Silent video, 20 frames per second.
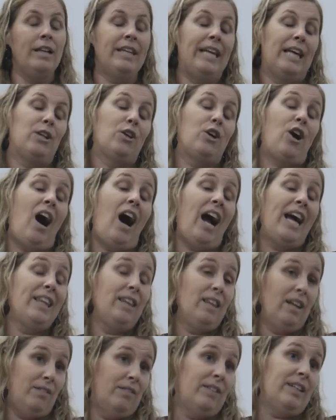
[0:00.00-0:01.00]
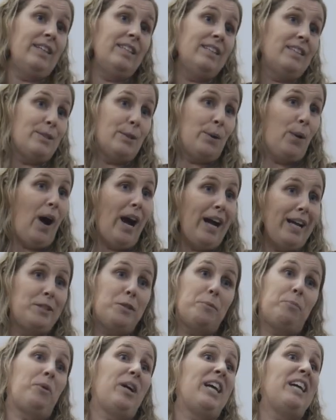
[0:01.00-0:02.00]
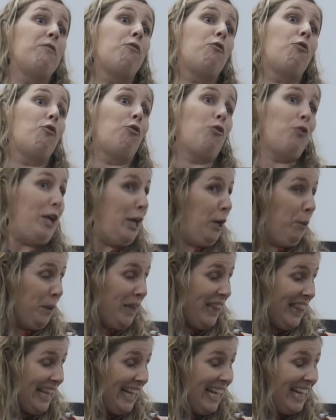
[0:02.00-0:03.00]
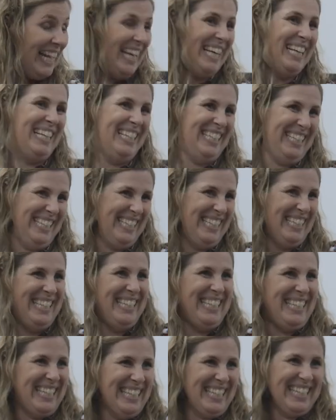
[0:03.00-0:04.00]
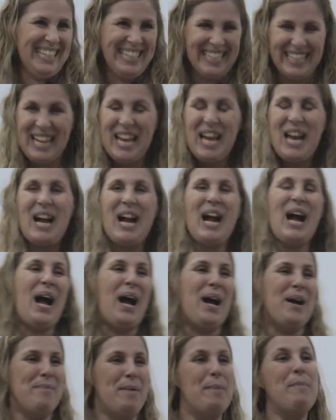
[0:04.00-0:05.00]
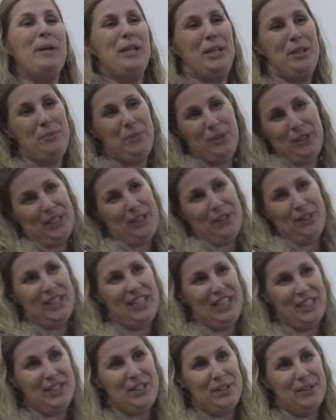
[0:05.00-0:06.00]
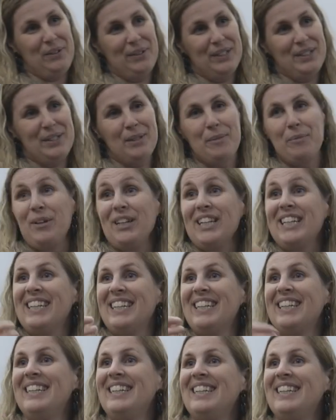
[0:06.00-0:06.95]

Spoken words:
Yeah, look, I love it, so I spray it frequently. but you really only need to do it once in the morning.